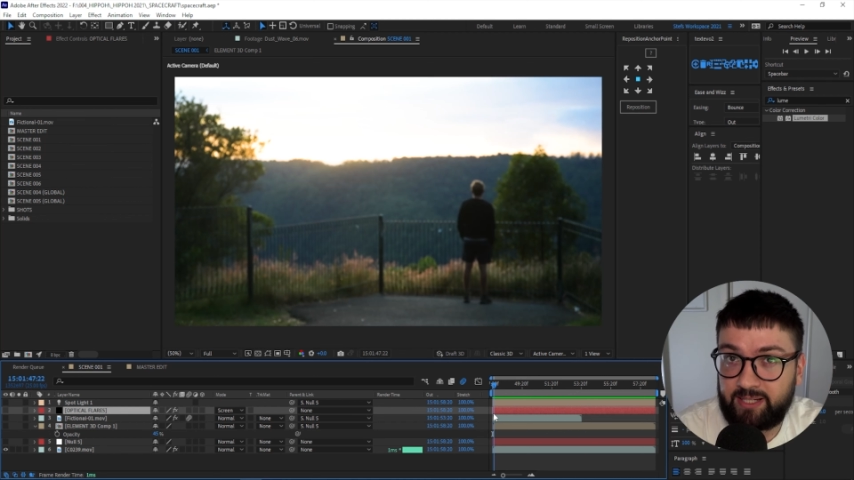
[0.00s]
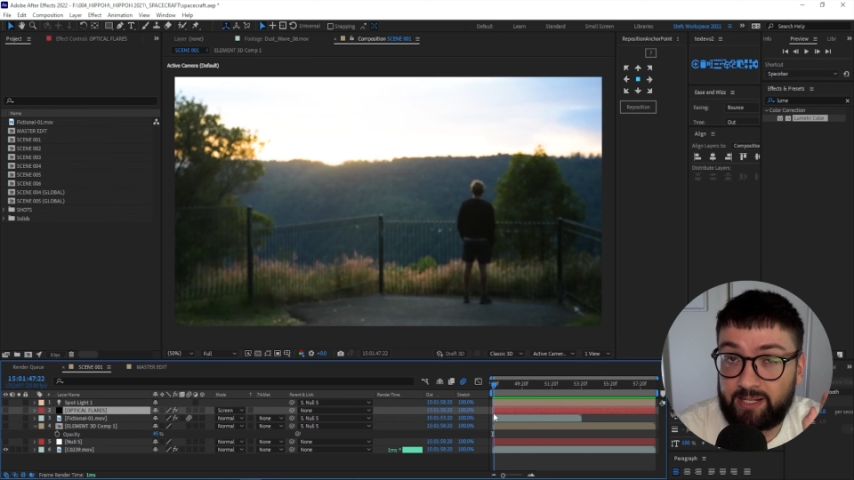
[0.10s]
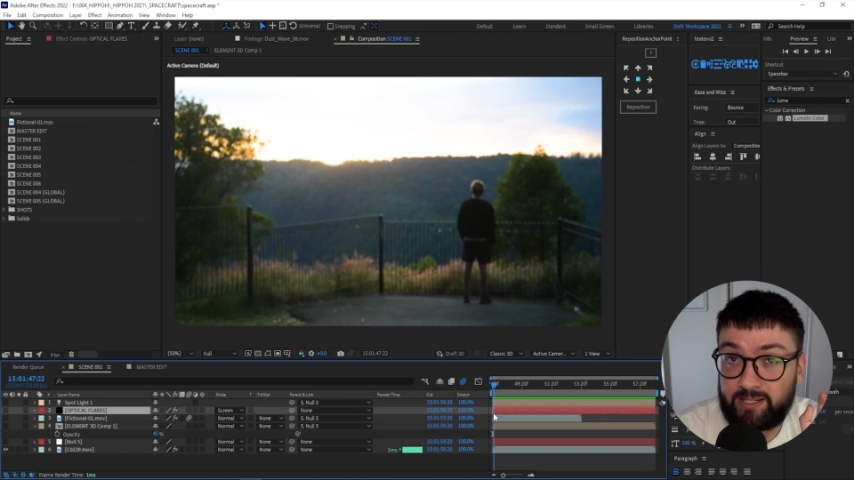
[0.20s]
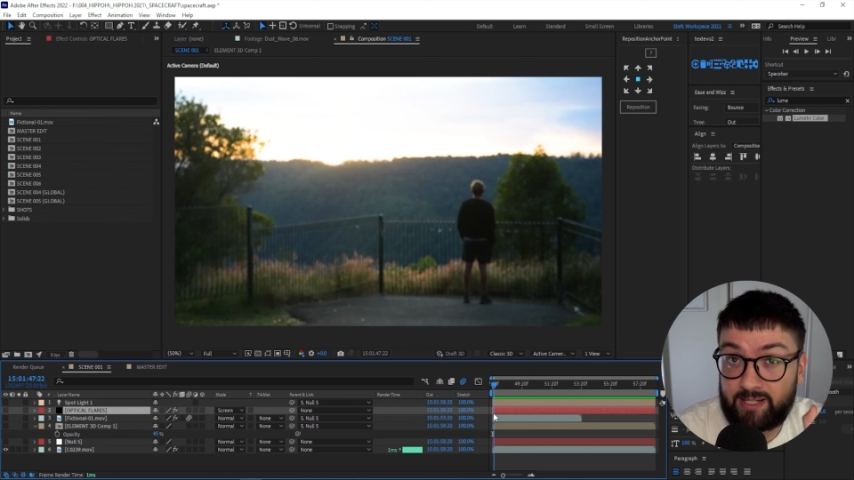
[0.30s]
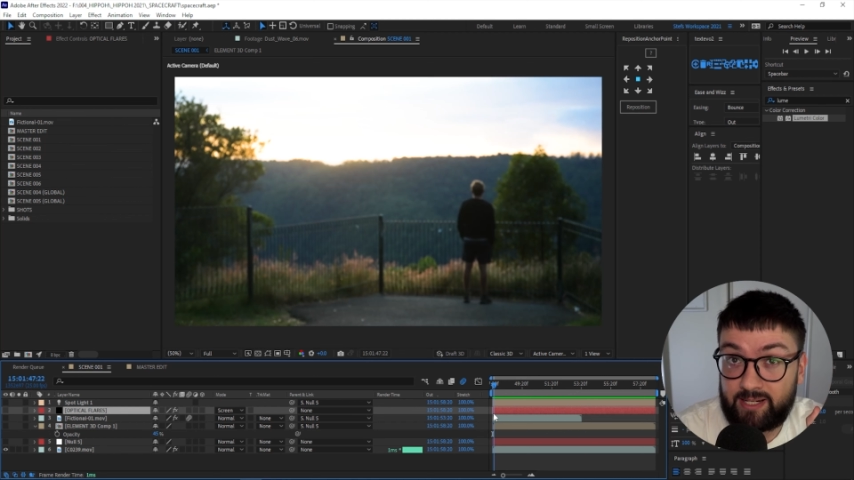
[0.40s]

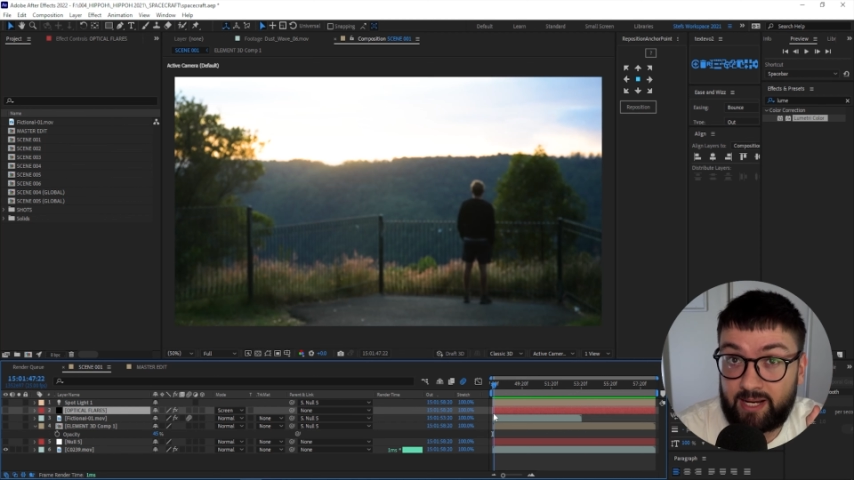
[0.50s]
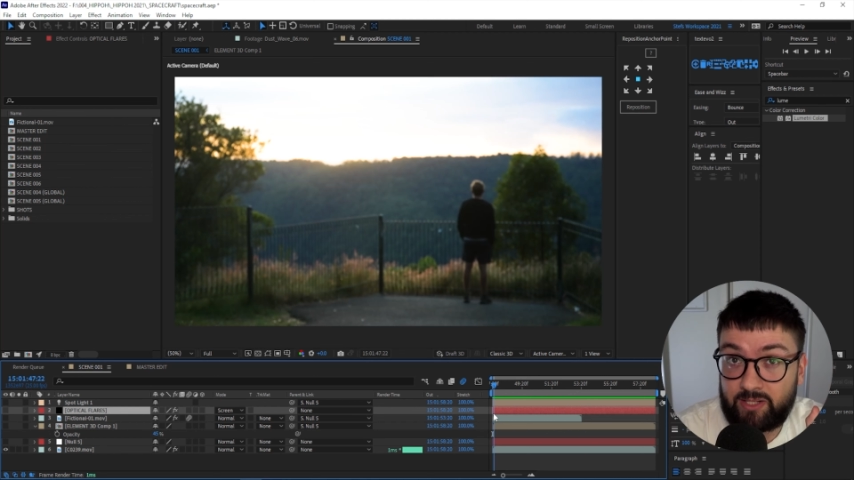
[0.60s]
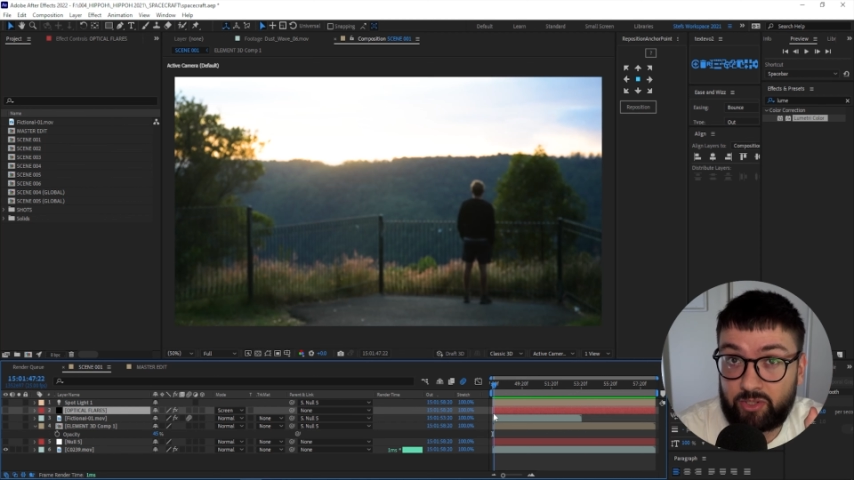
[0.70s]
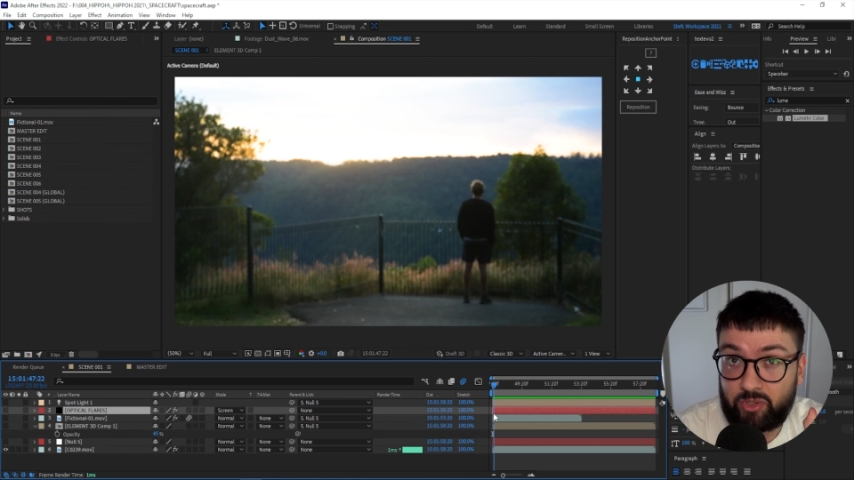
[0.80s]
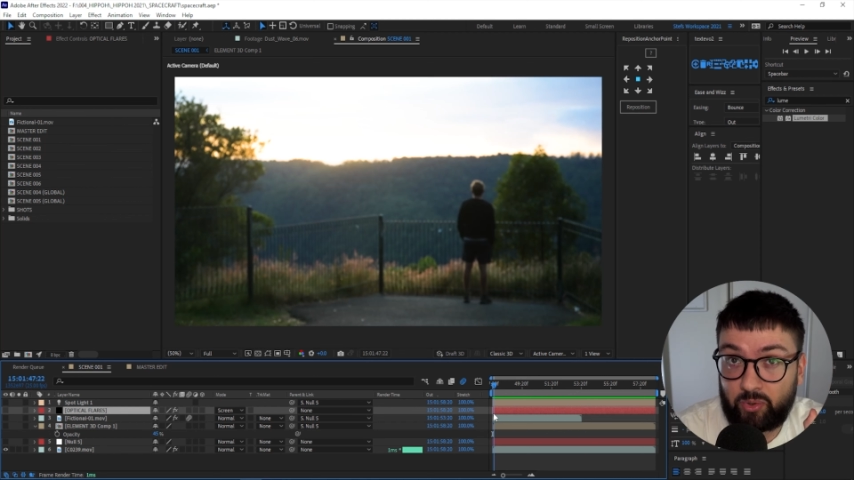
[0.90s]
in today's
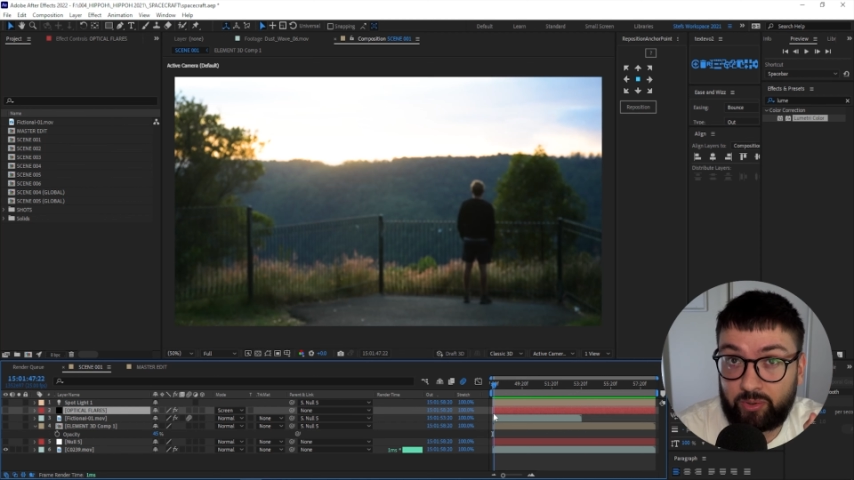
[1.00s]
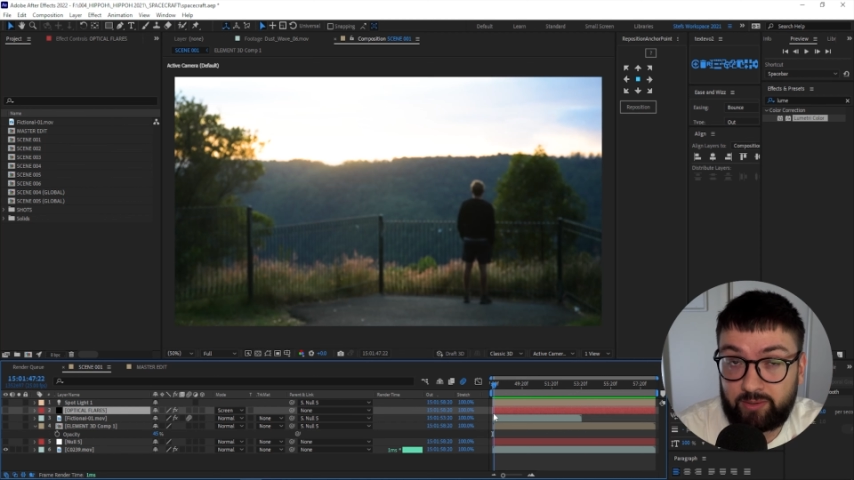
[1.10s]
tutorial.